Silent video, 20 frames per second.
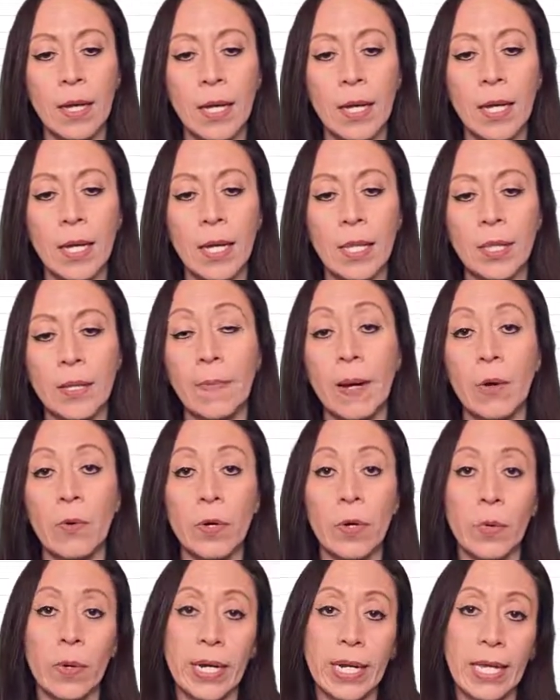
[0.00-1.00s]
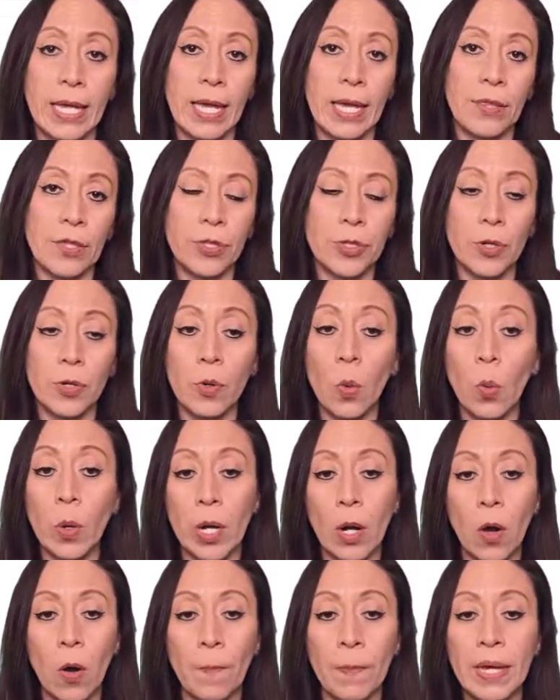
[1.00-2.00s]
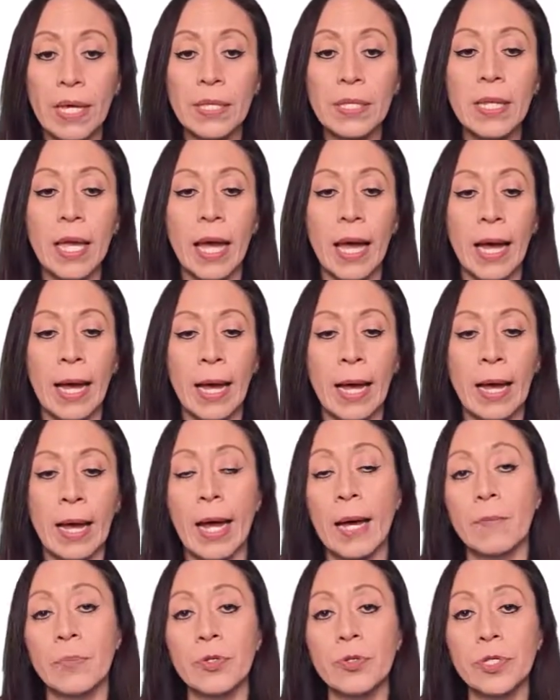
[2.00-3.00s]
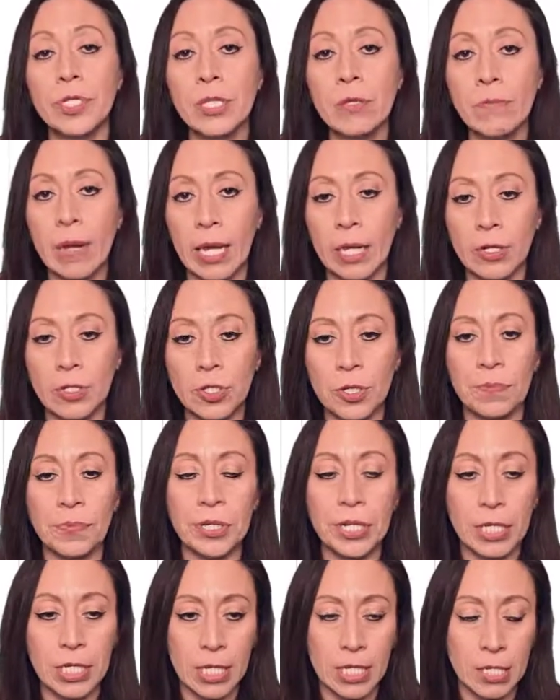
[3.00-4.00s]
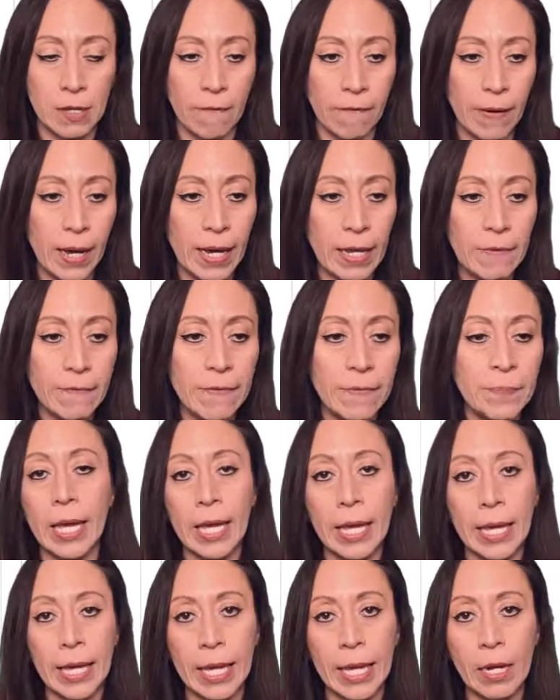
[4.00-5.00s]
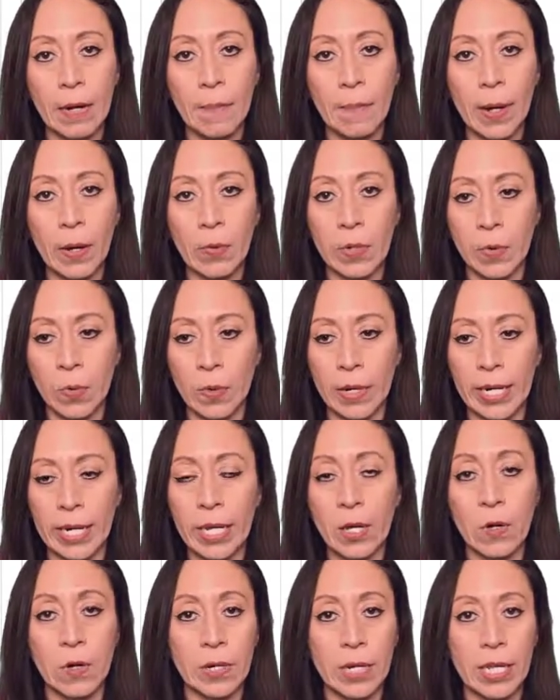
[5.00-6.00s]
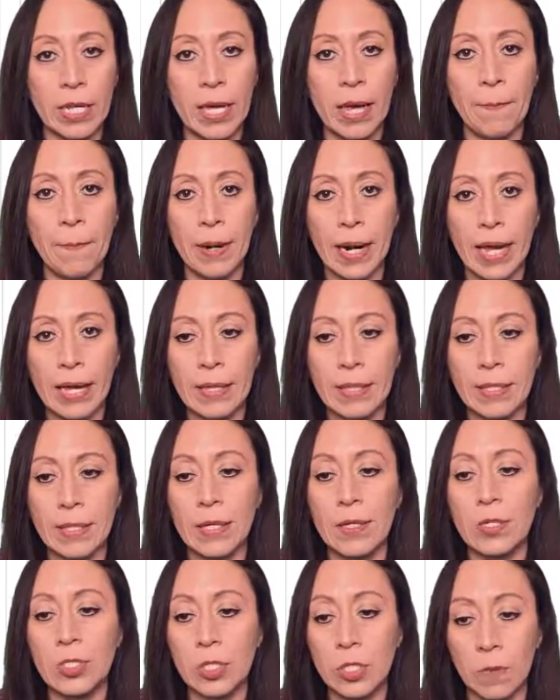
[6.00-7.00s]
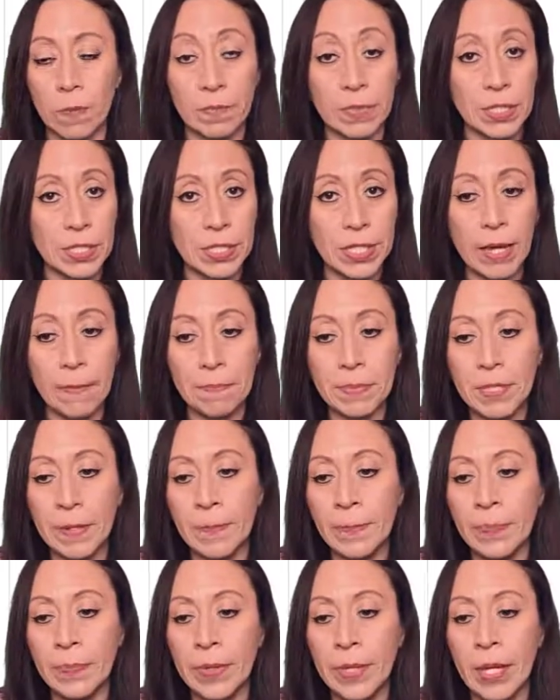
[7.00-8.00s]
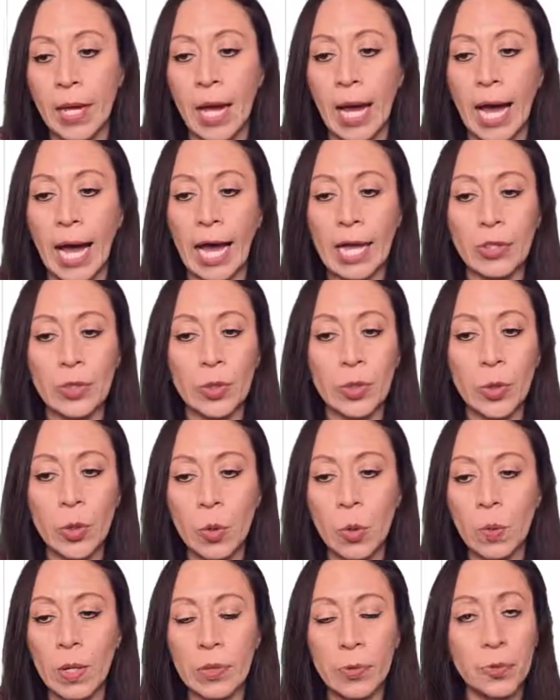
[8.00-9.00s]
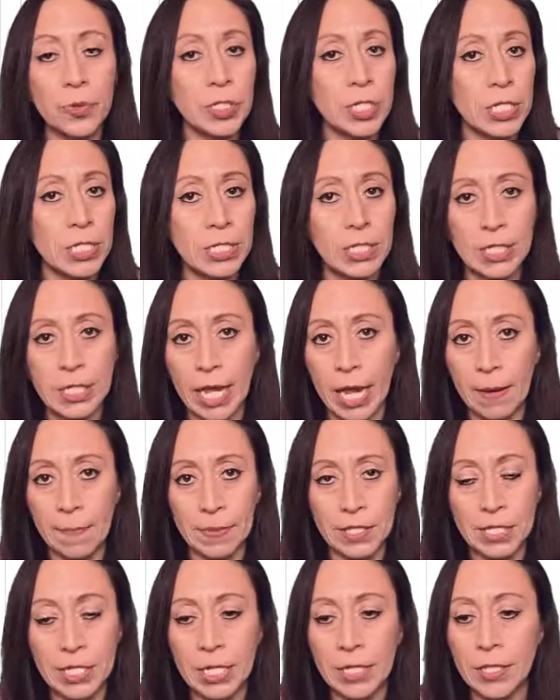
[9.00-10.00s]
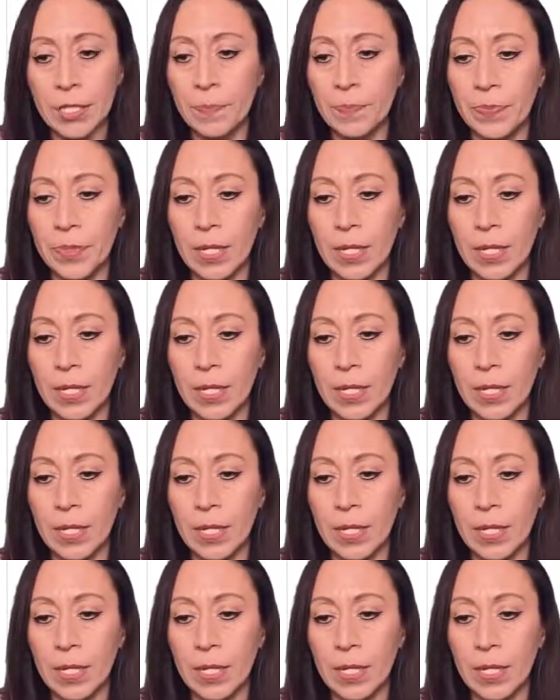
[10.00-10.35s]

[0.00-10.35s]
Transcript: And the Power Query editor will open. I'm using Microsoft 365. Here, Power Query already applied some steps. I don't want to change the type yet.